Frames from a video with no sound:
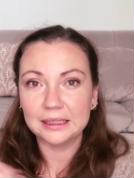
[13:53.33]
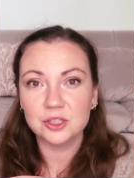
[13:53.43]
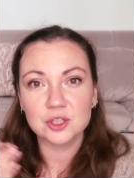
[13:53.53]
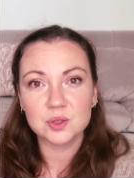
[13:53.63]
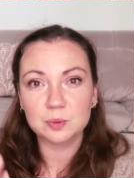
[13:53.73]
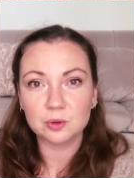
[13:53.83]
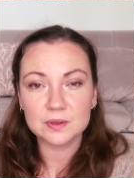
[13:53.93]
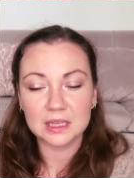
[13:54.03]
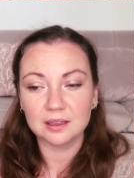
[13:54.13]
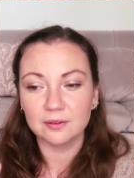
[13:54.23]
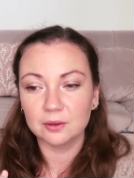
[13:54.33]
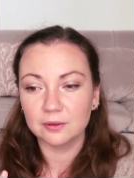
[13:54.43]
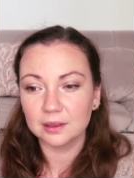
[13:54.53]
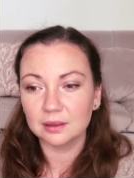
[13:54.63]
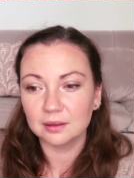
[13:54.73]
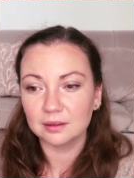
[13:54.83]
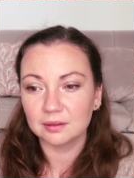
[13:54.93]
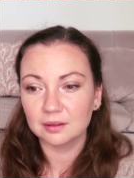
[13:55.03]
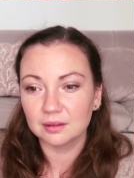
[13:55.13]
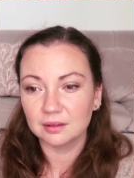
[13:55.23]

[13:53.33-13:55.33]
And it just proves that if you feel